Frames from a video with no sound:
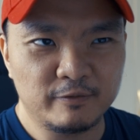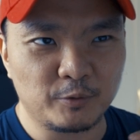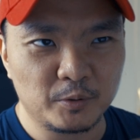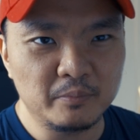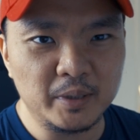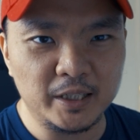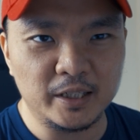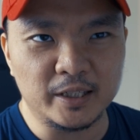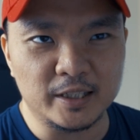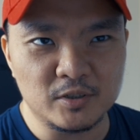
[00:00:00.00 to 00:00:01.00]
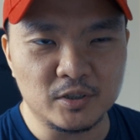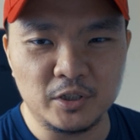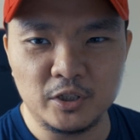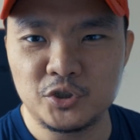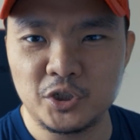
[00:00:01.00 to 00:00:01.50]
for me as an
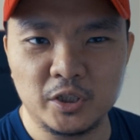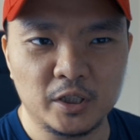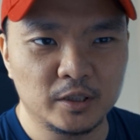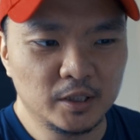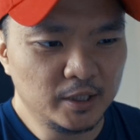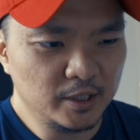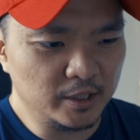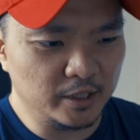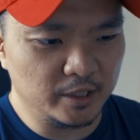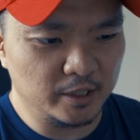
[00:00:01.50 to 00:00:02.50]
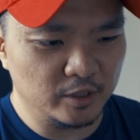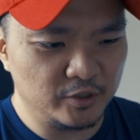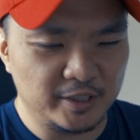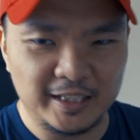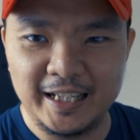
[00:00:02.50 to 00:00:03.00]
engineer, is the